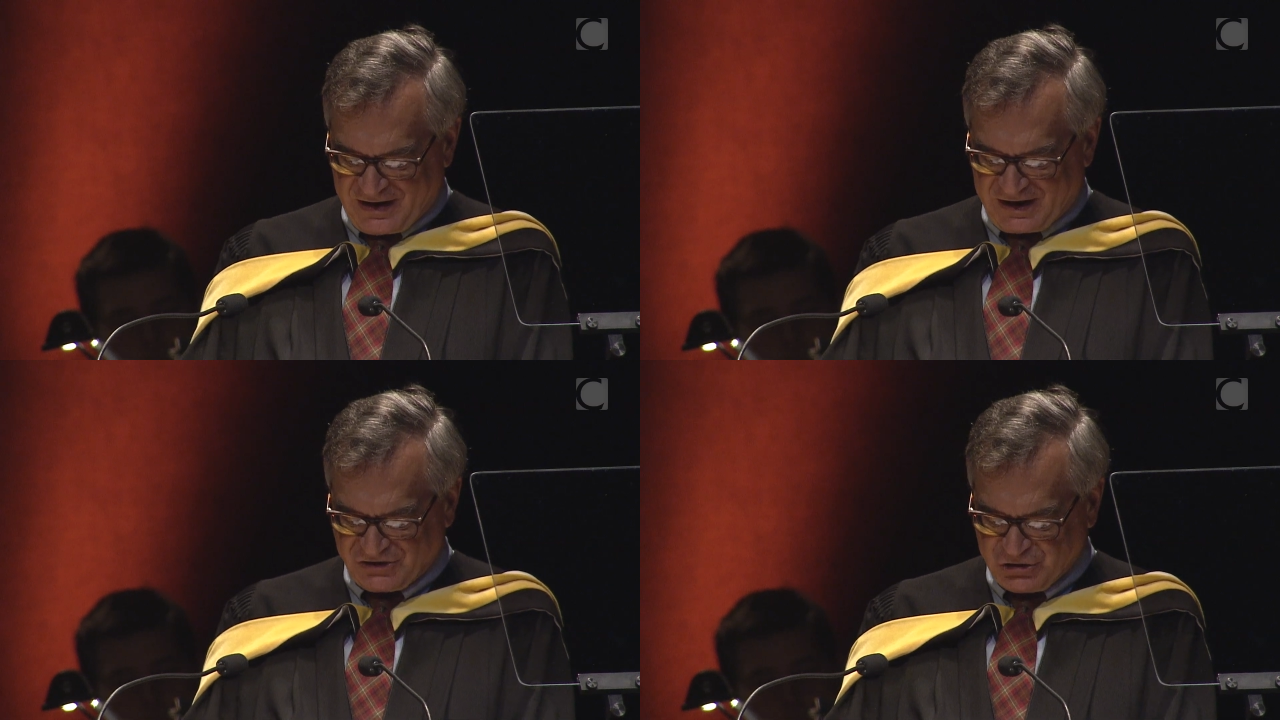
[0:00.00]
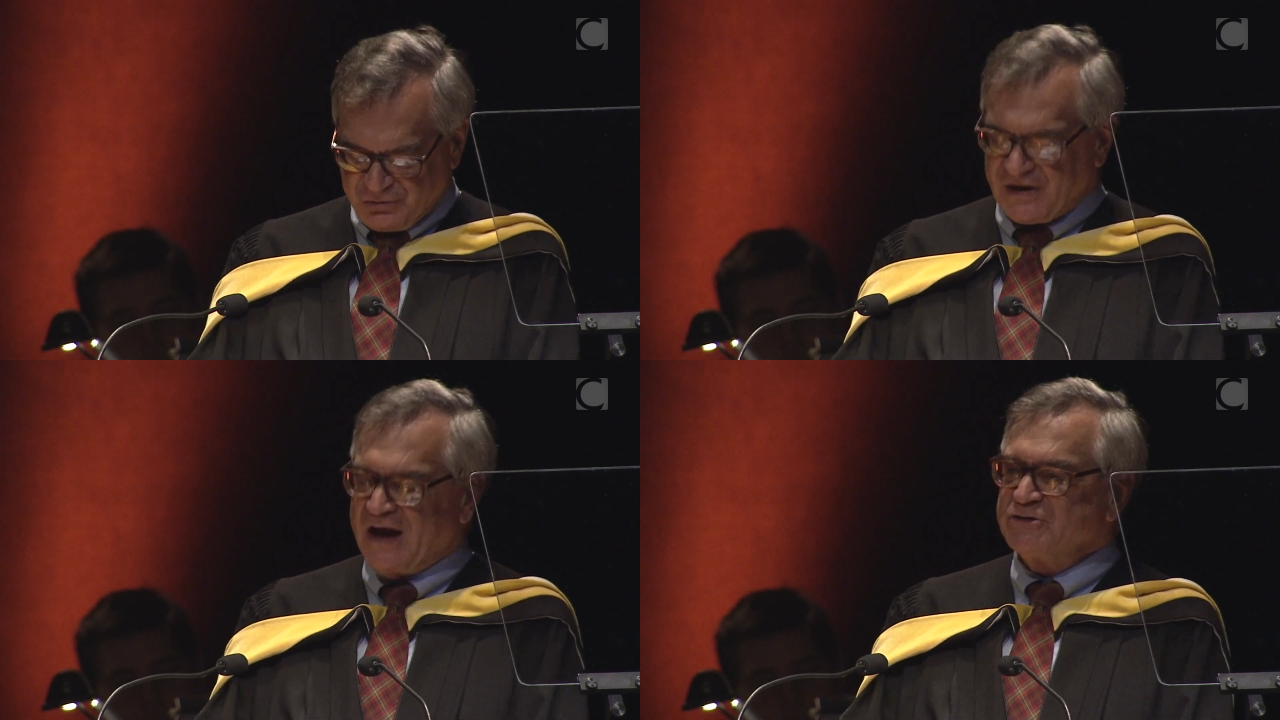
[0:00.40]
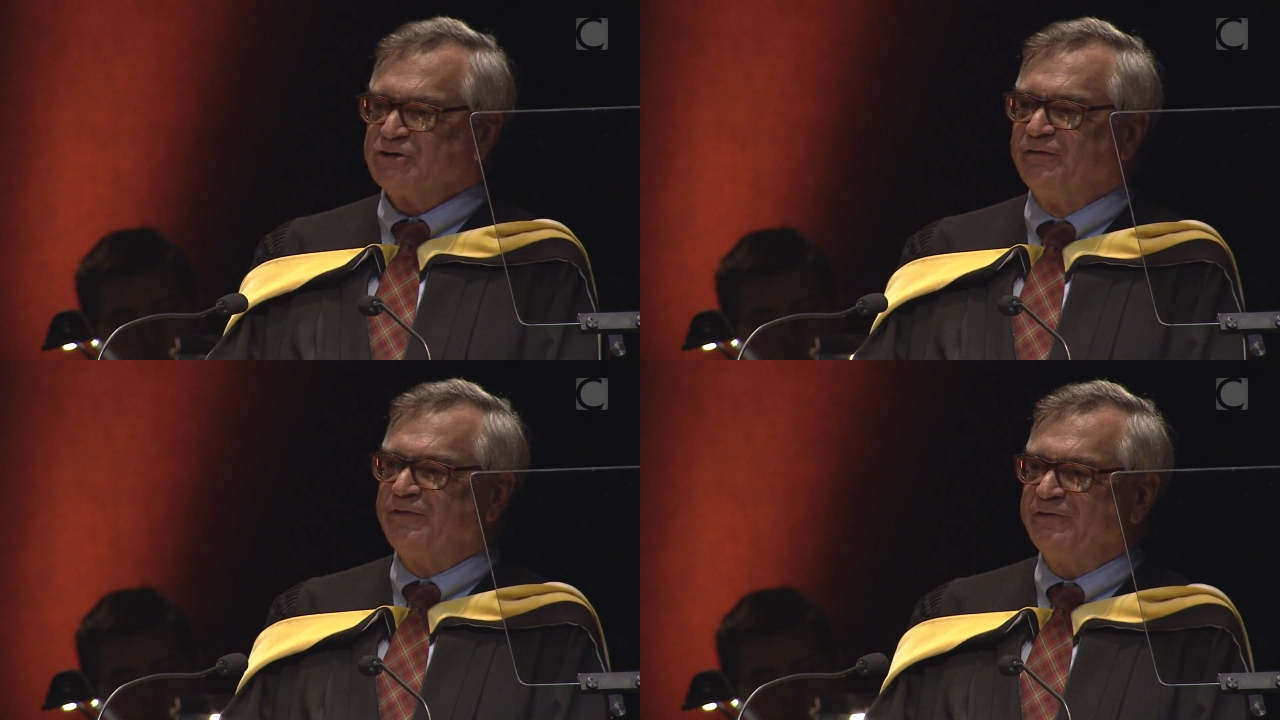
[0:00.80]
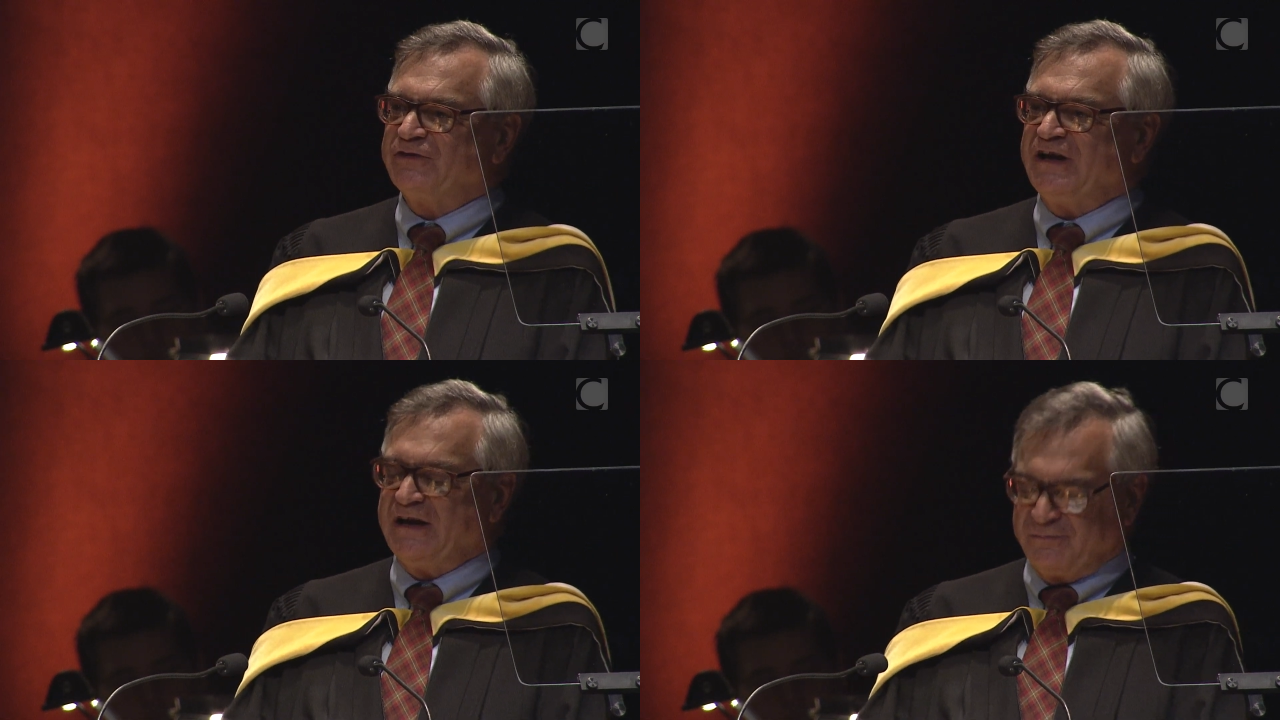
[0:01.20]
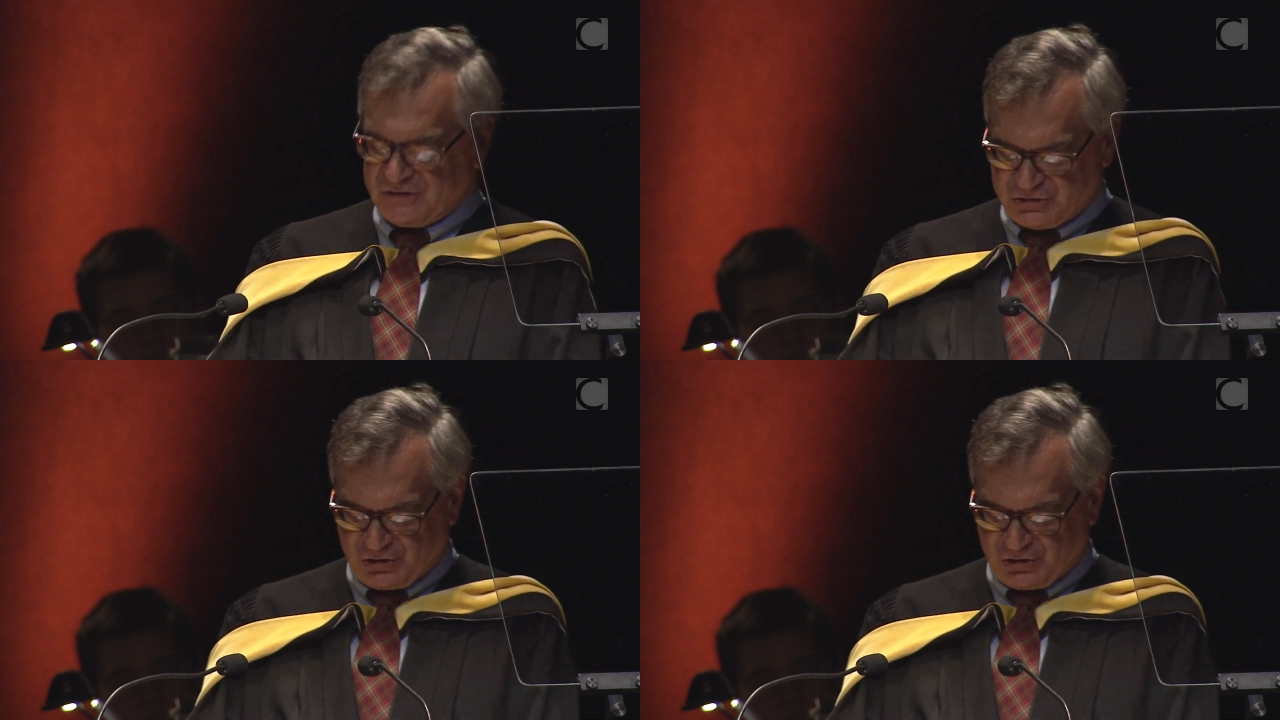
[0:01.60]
In 2015, Mr.